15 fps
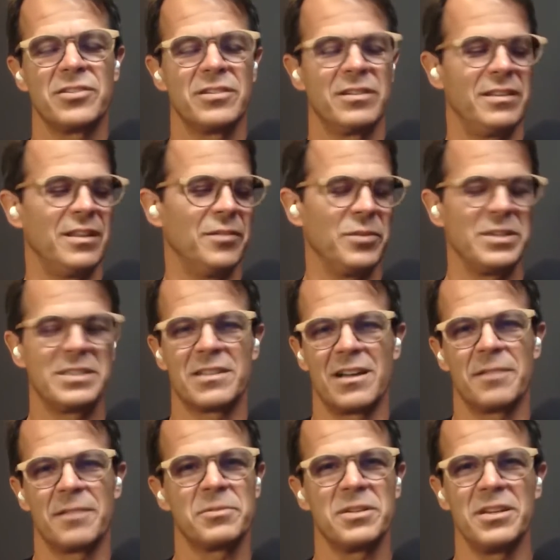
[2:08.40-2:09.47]
And then we
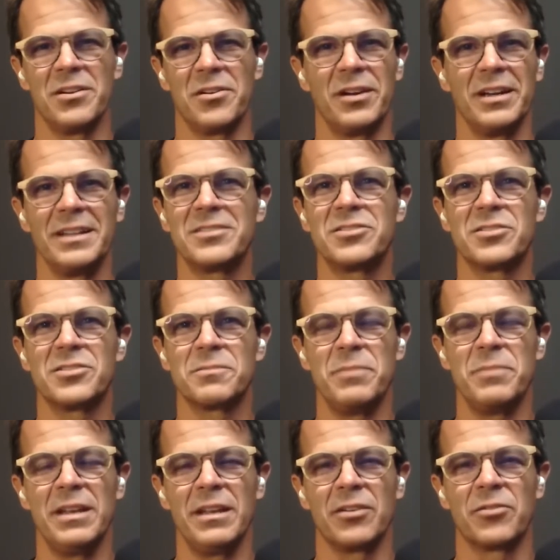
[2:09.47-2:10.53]
stopped here, and it's just
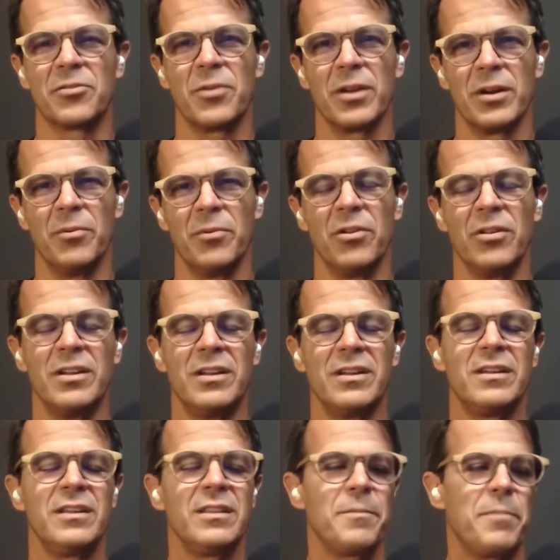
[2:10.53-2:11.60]
been incredible.
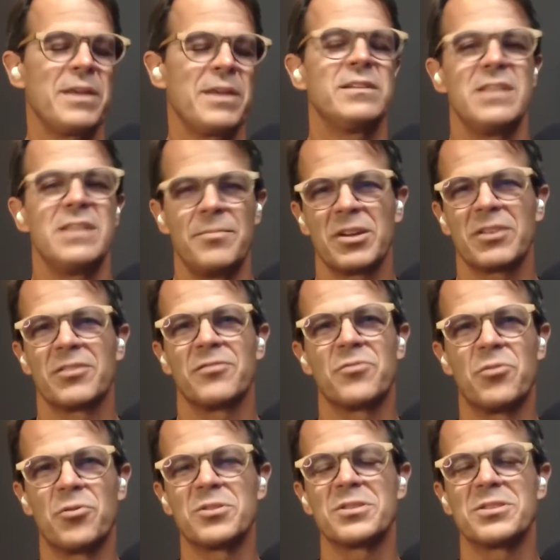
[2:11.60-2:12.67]
The pandemic, of
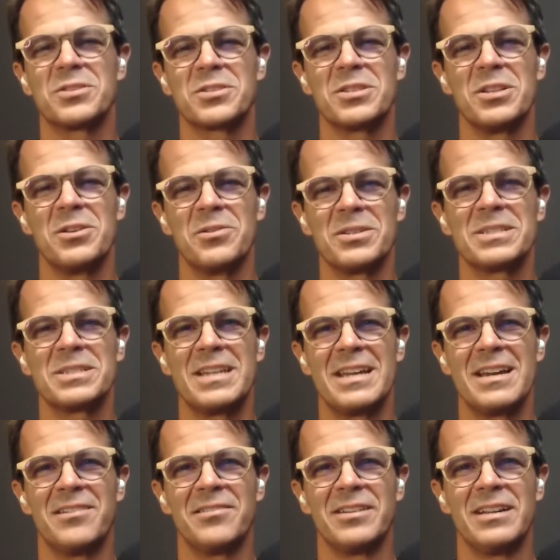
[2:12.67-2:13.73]
course, has slowed us
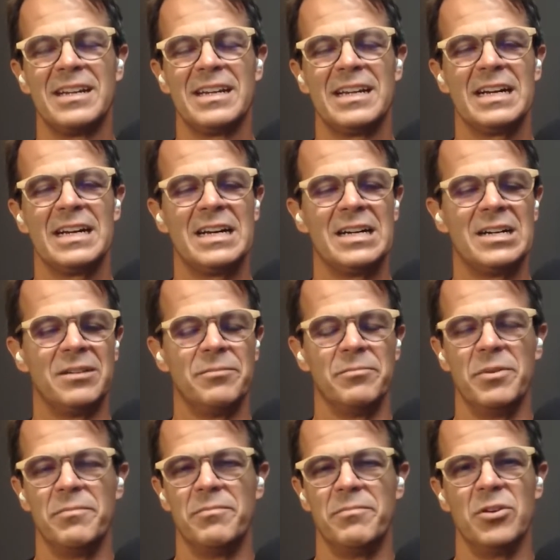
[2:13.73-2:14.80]
down.
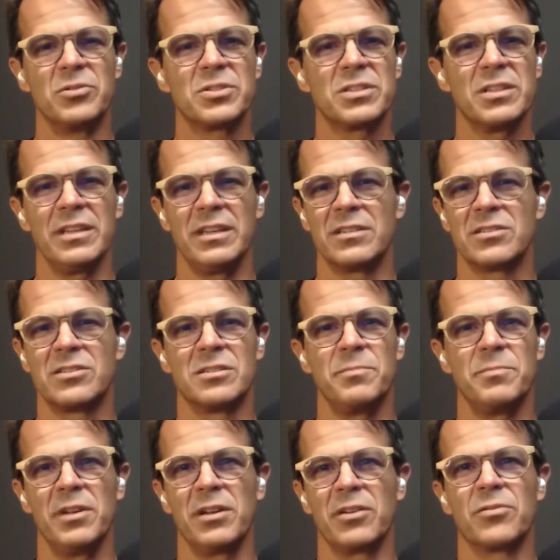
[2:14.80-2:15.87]
But mostly it's just
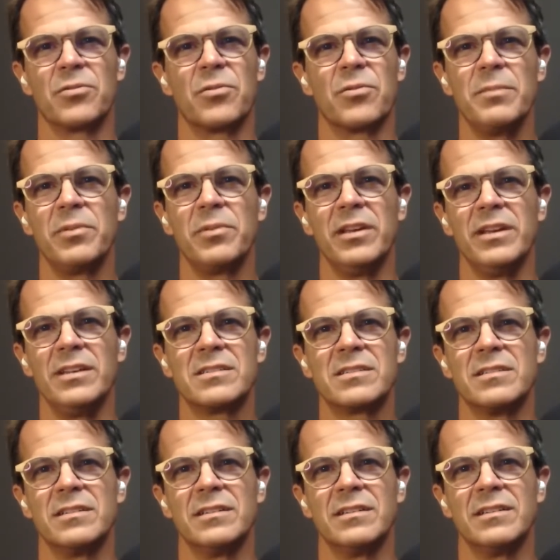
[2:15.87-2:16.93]
been a great place
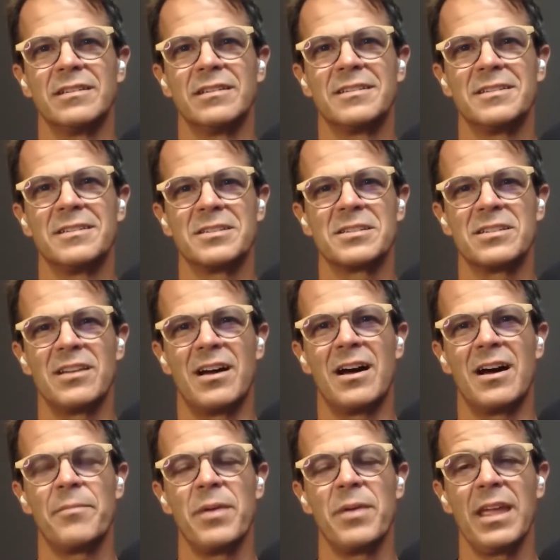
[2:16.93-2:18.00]
to
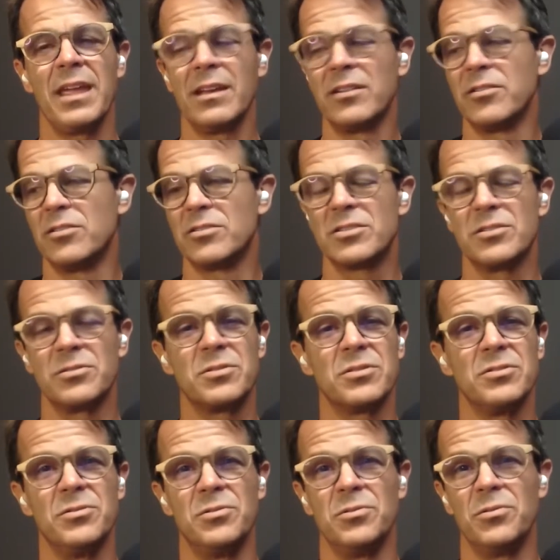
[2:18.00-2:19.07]
stop and also
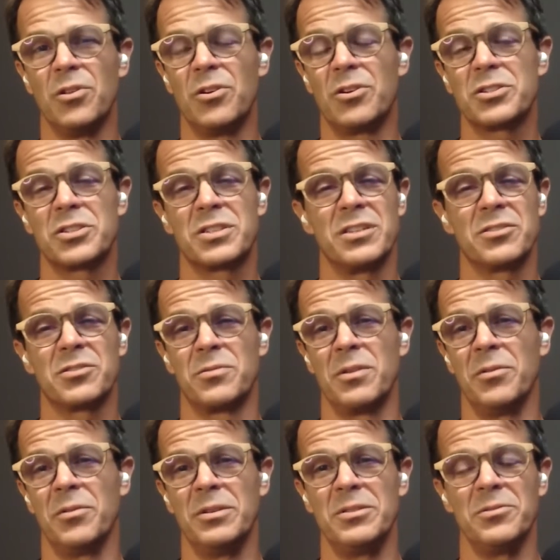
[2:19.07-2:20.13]
to launch
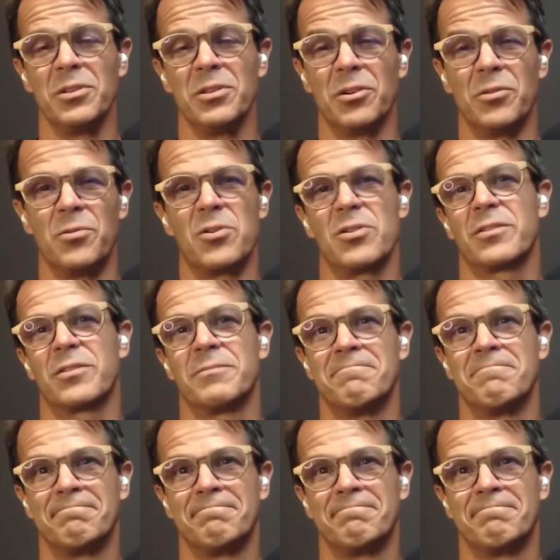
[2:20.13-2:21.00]
Cicero and do a little work.